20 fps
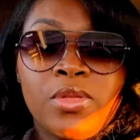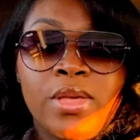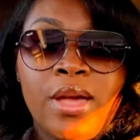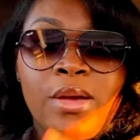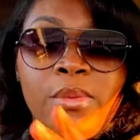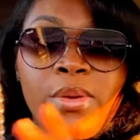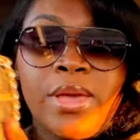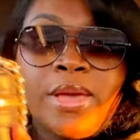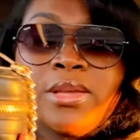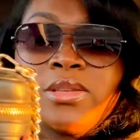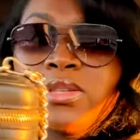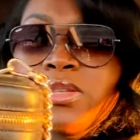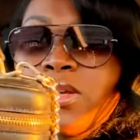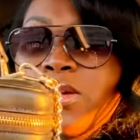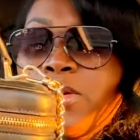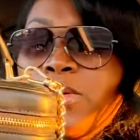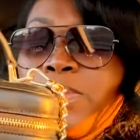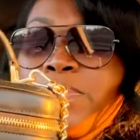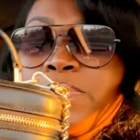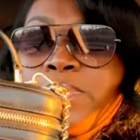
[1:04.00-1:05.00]
that way.
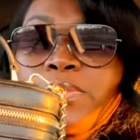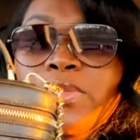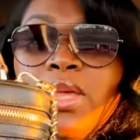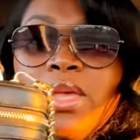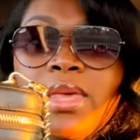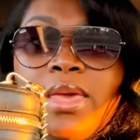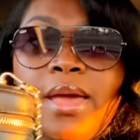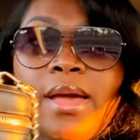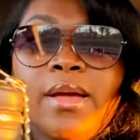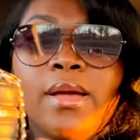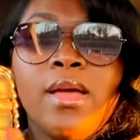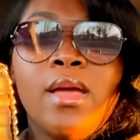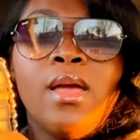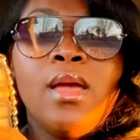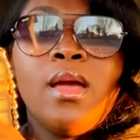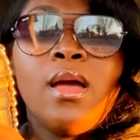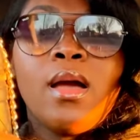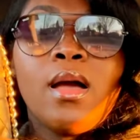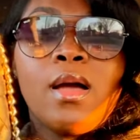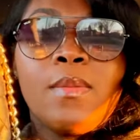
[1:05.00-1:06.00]
So yeah,
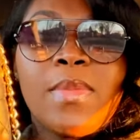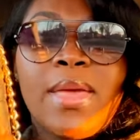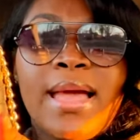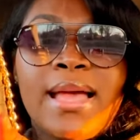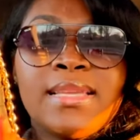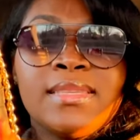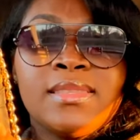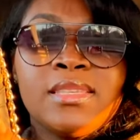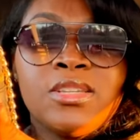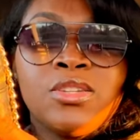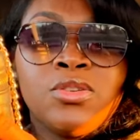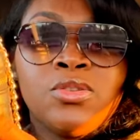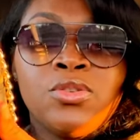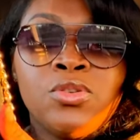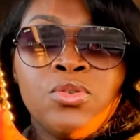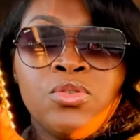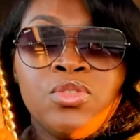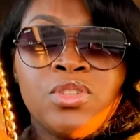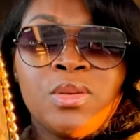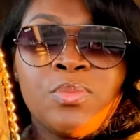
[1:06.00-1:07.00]
um, it has the
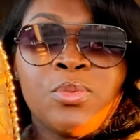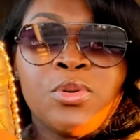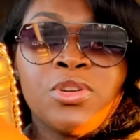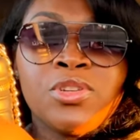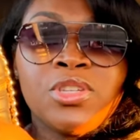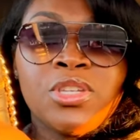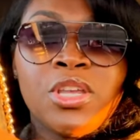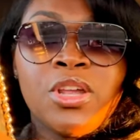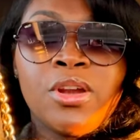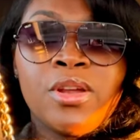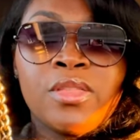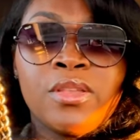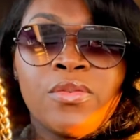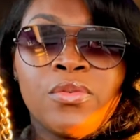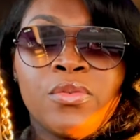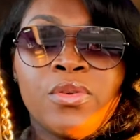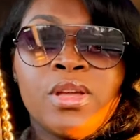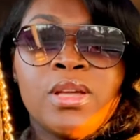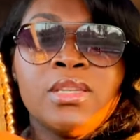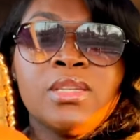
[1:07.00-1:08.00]
two zippers here in the
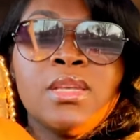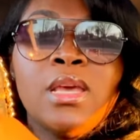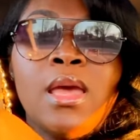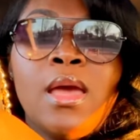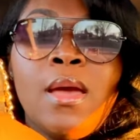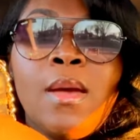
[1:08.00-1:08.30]
front,